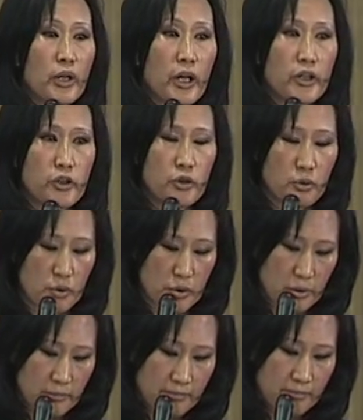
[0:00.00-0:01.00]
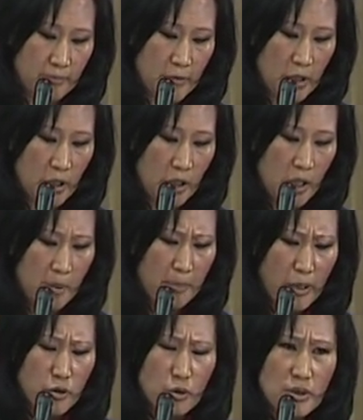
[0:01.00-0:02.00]
accuse. By
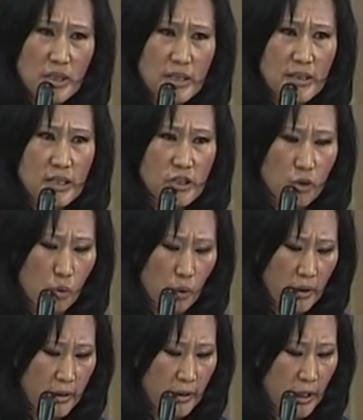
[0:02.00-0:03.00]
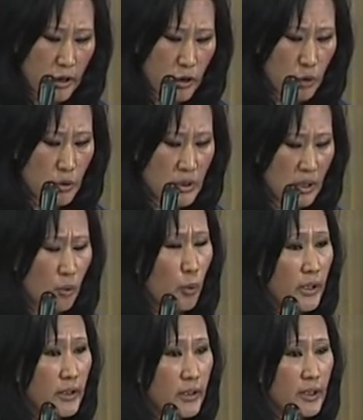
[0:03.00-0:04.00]
using such a word and accusing
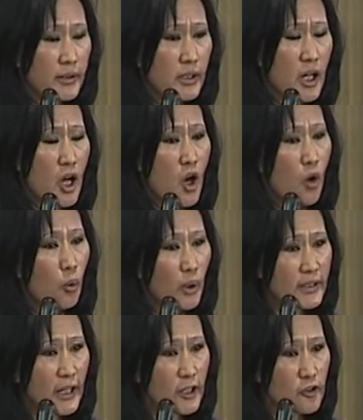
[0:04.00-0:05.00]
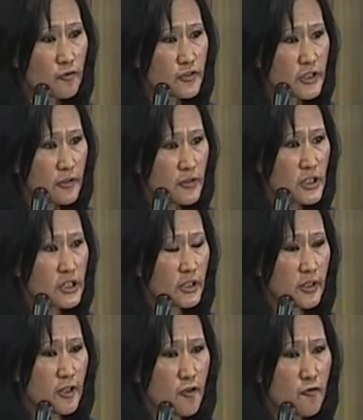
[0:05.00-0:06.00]
one another, what kind of
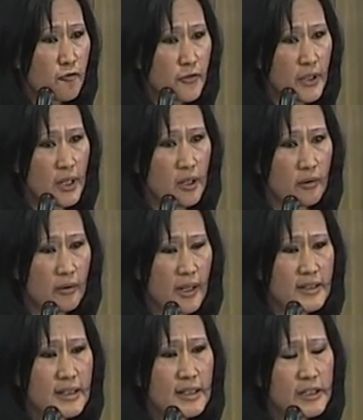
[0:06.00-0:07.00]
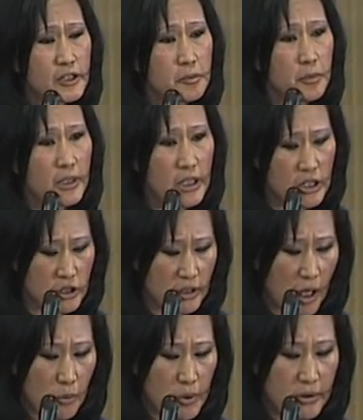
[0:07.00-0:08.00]
division, fear, and discrimination
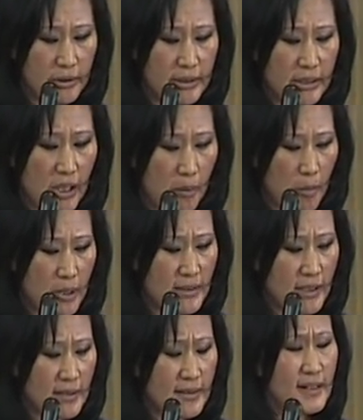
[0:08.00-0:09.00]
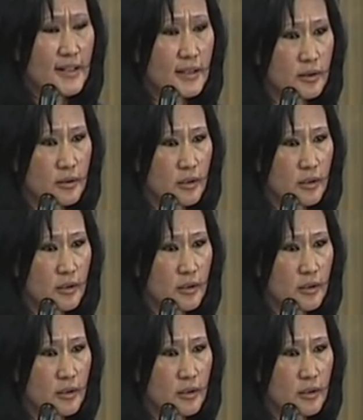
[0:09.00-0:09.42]
are we creating amongst our citizens?